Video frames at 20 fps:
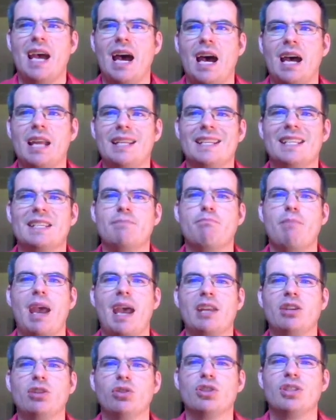
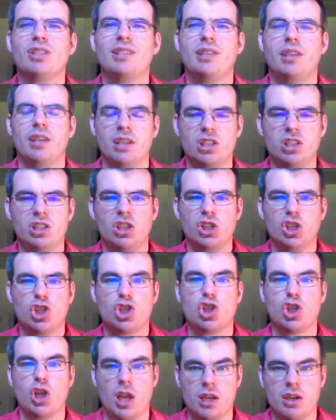dismantle
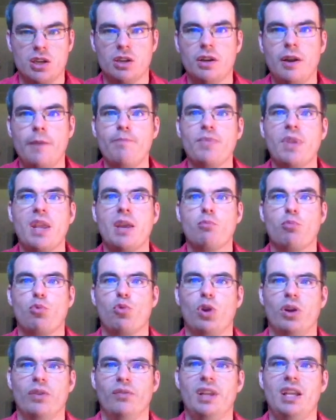cisgender
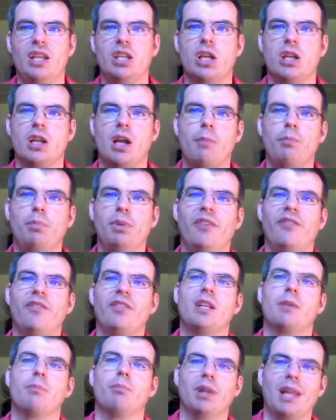privilege and
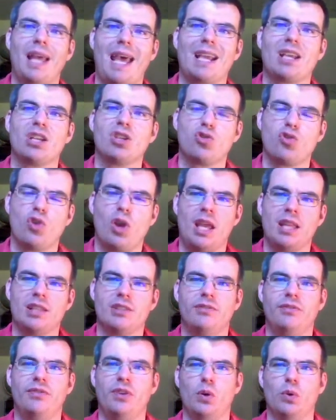uplift black trans
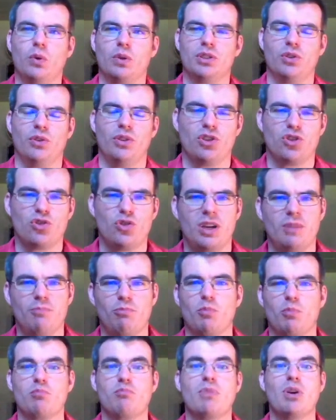folks. So they're trying to
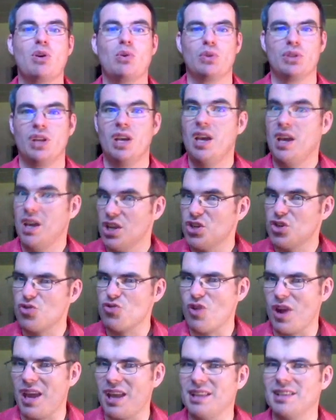promote
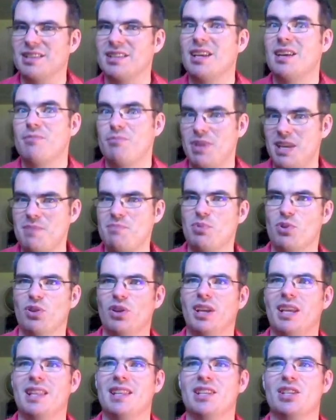trans people
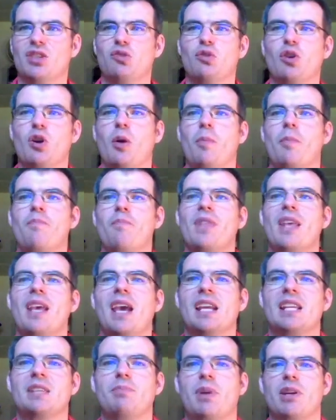in this group,
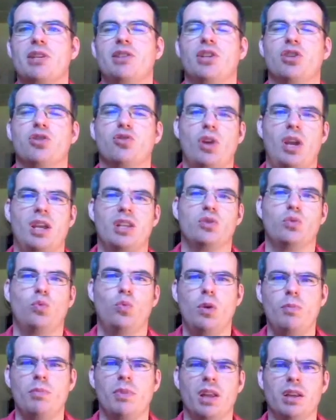especially trans
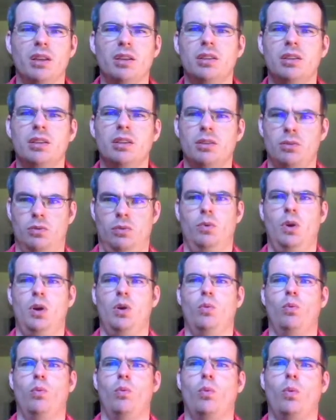women whoa,
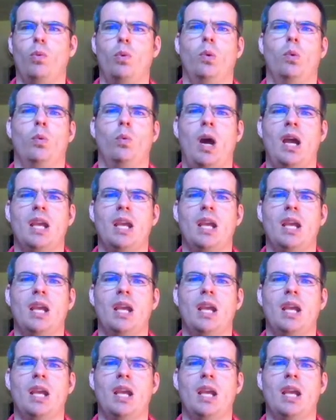why